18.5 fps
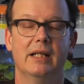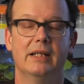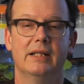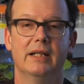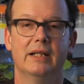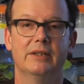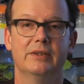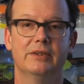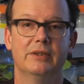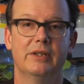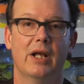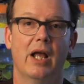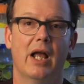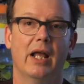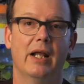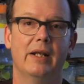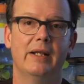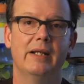there's
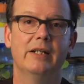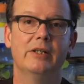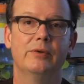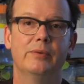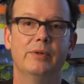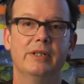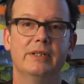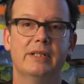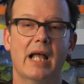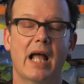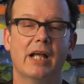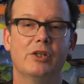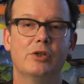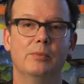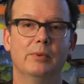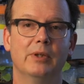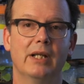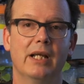an increased
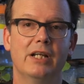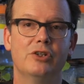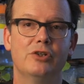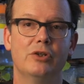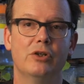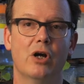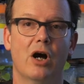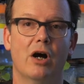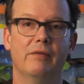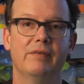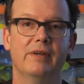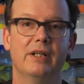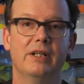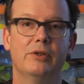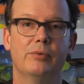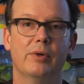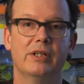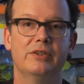accumulation of
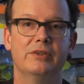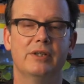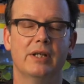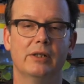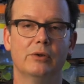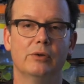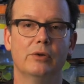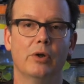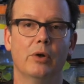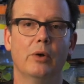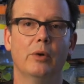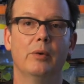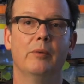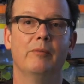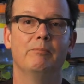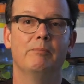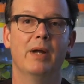intracellular